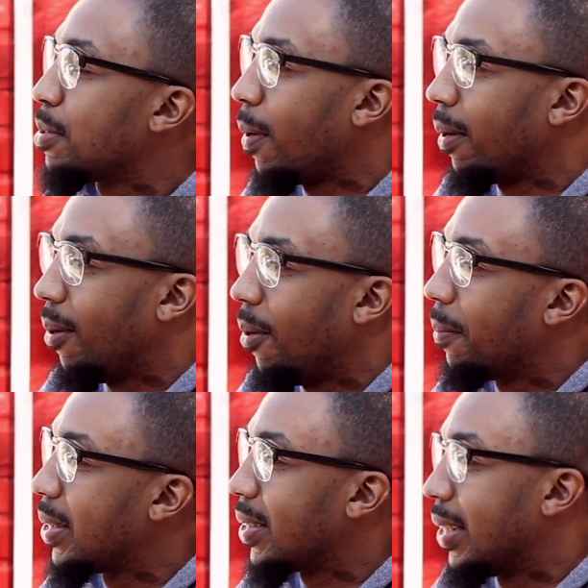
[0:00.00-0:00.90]
weren't
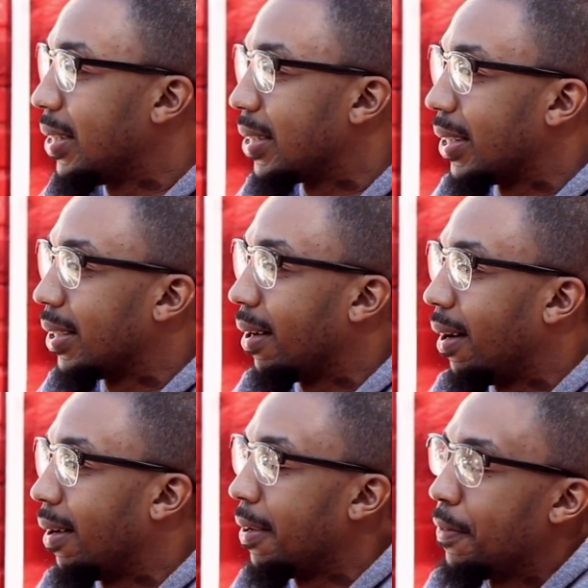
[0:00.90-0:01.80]
always easy.
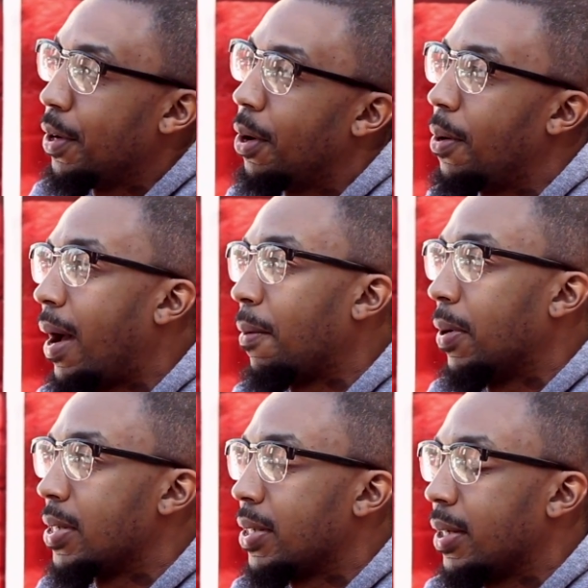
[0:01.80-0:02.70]
Even though I
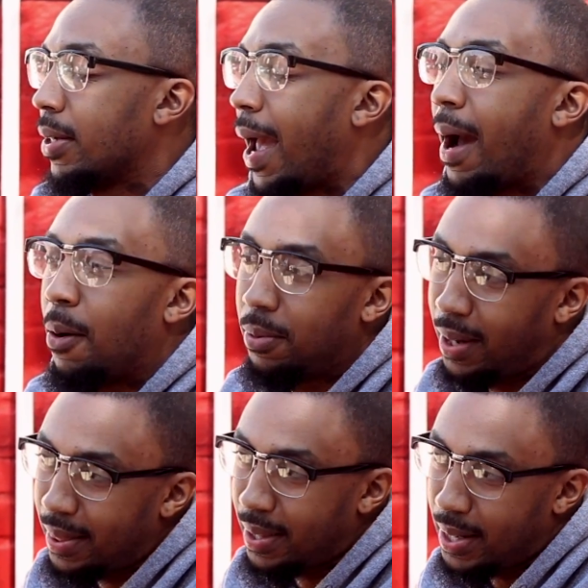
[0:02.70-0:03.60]
wasn't out
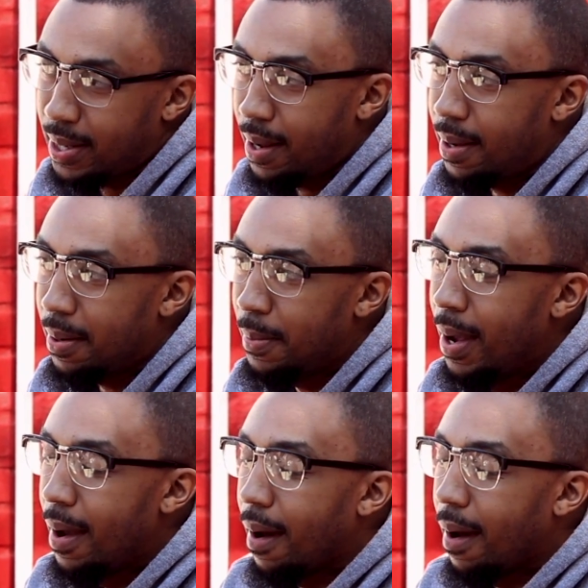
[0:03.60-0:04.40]
at that time,